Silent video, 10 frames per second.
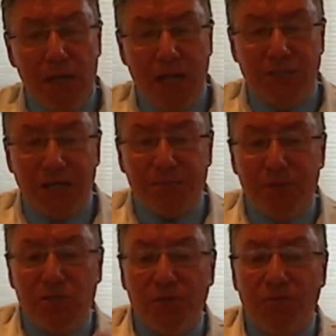
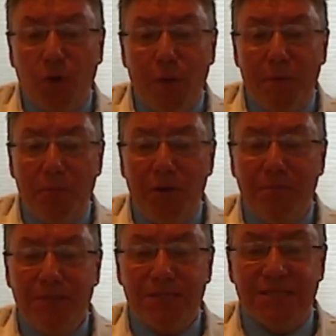Adjustments at follow-up
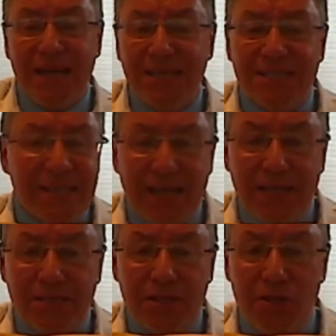appointments take
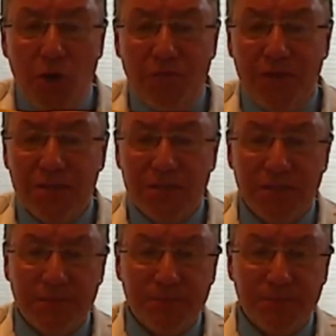seconds in the office,